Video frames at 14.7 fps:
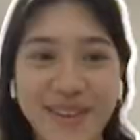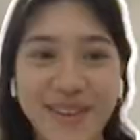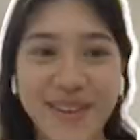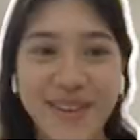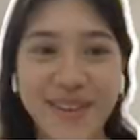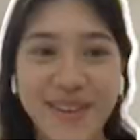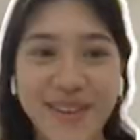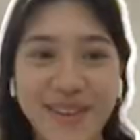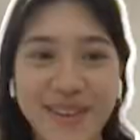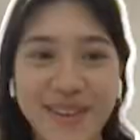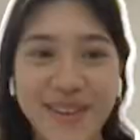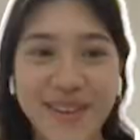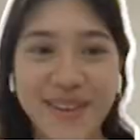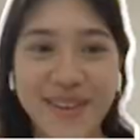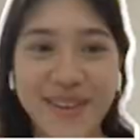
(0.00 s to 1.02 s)

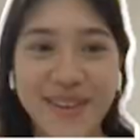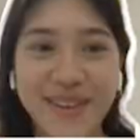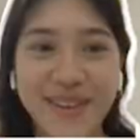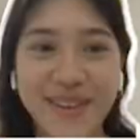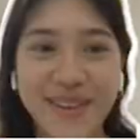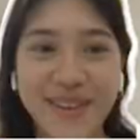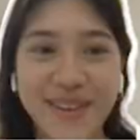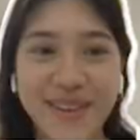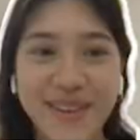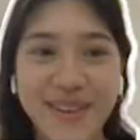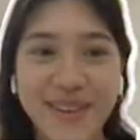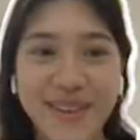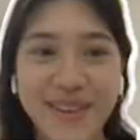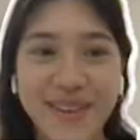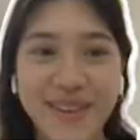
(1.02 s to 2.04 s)

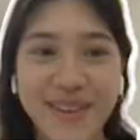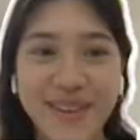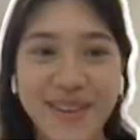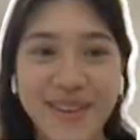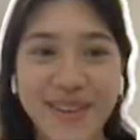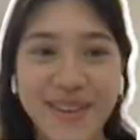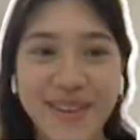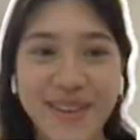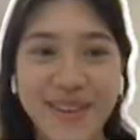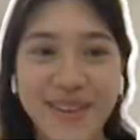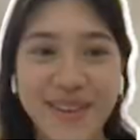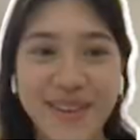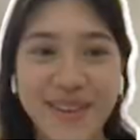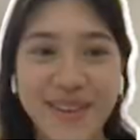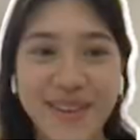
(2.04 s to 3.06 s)

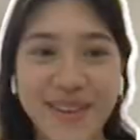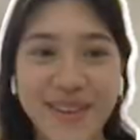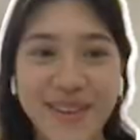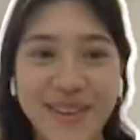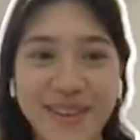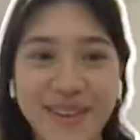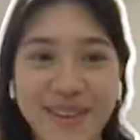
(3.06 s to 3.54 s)
The person shown says nothing.